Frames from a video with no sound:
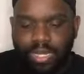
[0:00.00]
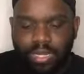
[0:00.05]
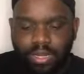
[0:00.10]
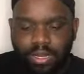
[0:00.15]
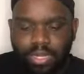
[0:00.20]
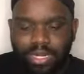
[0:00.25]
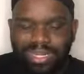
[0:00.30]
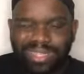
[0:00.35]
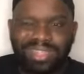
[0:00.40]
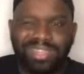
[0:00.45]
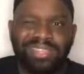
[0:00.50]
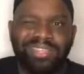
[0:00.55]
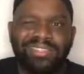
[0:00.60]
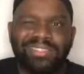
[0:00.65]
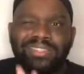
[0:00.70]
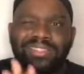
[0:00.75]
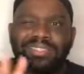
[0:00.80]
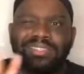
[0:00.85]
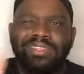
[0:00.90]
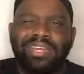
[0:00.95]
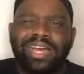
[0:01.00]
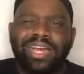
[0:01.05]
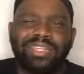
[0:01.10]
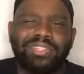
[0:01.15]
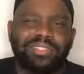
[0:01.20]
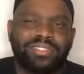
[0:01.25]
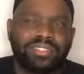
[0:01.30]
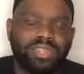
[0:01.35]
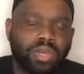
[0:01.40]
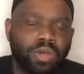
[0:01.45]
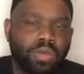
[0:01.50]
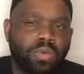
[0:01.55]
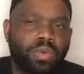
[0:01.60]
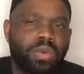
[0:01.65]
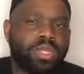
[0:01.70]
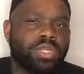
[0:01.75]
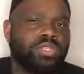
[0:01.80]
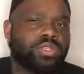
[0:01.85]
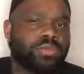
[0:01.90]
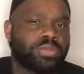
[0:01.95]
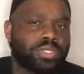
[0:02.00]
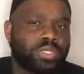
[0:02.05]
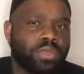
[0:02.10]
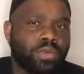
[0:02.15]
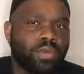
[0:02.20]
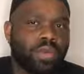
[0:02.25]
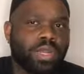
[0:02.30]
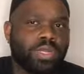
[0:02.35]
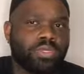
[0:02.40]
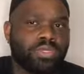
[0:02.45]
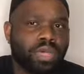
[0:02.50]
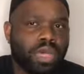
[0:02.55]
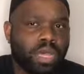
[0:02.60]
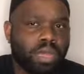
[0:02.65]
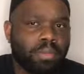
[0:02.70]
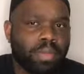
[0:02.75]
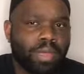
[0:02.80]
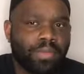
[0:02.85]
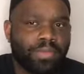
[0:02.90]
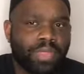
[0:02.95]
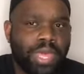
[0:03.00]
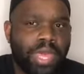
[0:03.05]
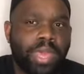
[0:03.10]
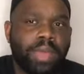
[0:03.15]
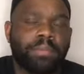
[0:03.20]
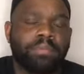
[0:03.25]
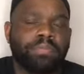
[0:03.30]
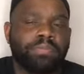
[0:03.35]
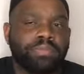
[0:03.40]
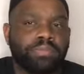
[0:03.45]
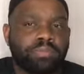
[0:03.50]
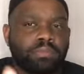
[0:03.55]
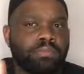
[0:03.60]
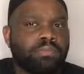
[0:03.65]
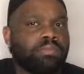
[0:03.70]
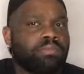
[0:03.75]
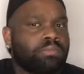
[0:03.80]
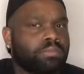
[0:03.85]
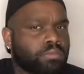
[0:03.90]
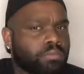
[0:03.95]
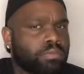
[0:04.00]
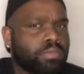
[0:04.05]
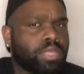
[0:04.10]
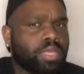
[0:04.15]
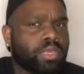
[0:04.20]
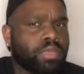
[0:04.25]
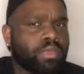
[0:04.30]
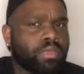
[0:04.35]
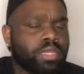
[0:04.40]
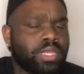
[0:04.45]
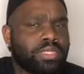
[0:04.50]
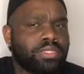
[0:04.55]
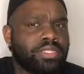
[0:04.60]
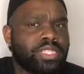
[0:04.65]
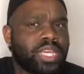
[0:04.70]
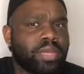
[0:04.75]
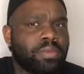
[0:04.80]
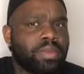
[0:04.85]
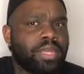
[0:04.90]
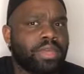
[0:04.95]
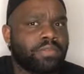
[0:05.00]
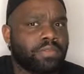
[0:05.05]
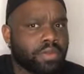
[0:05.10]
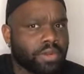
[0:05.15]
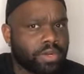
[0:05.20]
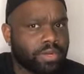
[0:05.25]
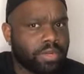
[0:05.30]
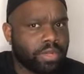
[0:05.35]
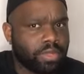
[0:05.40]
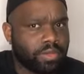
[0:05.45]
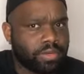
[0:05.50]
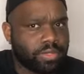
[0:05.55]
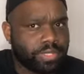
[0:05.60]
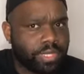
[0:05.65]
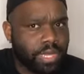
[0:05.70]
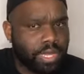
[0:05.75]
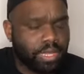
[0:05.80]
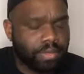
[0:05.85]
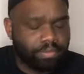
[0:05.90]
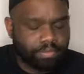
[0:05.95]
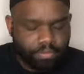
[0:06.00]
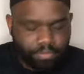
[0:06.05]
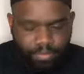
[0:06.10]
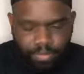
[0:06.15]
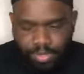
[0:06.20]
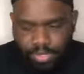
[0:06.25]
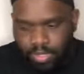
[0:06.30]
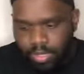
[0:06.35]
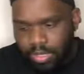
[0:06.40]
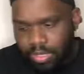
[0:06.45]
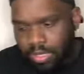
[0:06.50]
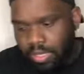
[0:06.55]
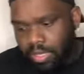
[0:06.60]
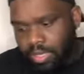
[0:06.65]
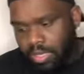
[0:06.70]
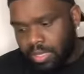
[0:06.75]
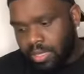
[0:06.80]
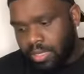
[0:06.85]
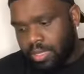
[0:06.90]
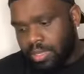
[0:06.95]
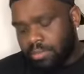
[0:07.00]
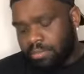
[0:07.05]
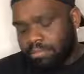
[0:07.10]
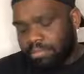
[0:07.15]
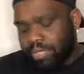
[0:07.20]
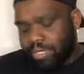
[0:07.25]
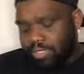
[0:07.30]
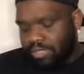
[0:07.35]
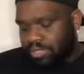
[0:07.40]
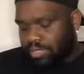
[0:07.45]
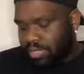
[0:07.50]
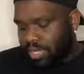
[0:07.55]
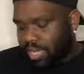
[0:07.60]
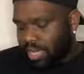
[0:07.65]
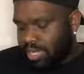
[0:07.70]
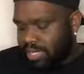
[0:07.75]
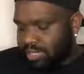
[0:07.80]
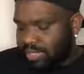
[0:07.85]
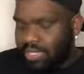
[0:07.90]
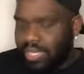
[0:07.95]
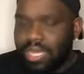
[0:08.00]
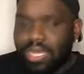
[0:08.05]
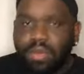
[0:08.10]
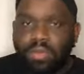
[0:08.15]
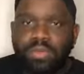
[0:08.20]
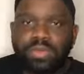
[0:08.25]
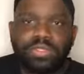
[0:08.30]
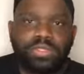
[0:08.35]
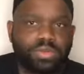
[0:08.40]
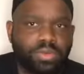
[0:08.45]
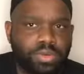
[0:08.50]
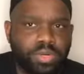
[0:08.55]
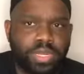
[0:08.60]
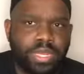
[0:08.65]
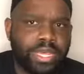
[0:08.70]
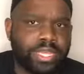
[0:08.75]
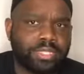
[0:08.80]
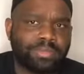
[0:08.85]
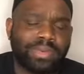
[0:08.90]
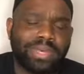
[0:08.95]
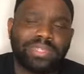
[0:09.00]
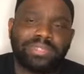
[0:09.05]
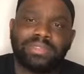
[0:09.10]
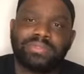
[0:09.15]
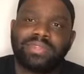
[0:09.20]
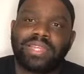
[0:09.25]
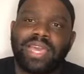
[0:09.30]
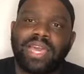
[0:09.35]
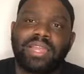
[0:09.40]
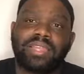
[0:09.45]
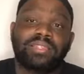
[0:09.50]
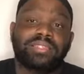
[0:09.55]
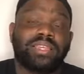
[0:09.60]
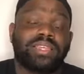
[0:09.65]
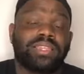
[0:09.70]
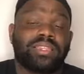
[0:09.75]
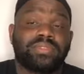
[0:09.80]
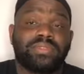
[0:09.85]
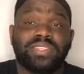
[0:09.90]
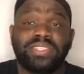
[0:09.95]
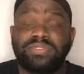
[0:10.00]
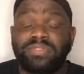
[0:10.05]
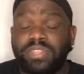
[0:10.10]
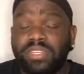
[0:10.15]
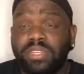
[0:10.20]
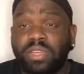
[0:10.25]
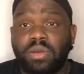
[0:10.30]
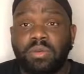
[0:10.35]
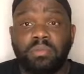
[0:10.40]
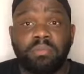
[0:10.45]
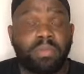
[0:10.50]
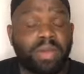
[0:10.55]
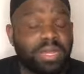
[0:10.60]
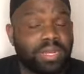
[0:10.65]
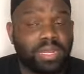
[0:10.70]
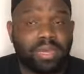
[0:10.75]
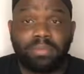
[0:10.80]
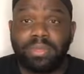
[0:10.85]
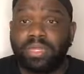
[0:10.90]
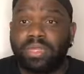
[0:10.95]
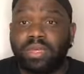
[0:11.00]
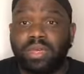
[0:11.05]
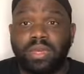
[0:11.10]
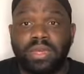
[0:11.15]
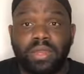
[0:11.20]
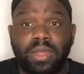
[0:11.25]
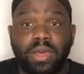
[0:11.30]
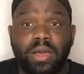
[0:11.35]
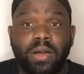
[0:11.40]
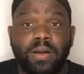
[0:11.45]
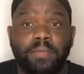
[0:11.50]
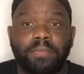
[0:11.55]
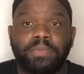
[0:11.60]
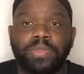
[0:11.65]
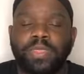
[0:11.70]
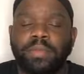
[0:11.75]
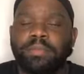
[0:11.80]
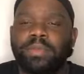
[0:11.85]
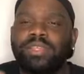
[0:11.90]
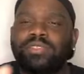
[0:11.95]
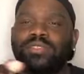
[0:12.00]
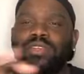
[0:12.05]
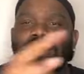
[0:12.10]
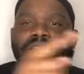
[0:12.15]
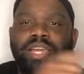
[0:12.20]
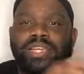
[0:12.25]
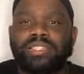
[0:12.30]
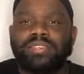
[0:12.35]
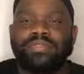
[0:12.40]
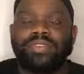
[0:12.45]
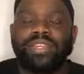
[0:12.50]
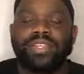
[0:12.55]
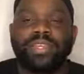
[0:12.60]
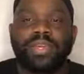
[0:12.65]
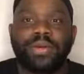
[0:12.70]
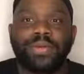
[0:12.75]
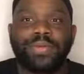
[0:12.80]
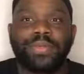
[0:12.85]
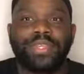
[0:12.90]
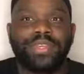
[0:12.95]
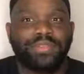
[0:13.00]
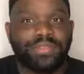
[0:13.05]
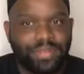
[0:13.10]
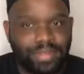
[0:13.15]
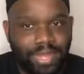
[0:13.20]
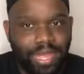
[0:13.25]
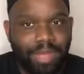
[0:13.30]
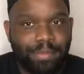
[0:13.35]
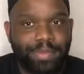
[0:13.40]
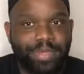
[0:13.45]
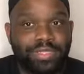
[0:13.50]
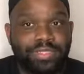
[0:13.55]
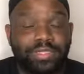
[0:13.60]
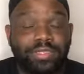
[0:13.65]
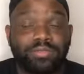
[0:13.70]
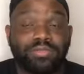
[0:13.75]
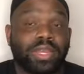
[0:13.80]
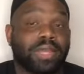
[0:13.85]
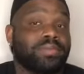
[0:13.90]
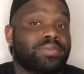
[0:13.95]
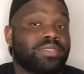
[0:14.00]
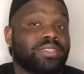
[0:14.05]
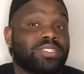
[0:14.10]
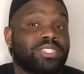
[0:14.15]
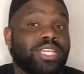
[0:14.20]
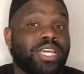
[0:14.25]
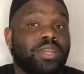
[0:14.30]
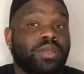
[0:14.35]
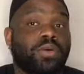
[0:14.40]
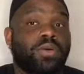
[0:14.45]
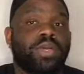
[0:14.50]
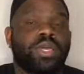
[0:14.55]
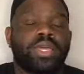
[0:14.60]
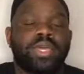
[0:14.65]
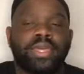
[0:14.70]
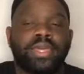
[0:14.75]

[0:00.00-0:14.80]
Carrie, I don't 100% want to talk about that let's table that for another time. But you guys, that was the Real Housewives of Dallas. This video might not be long at all. Be sure to like the video, leave your comments, subscribe to the channel,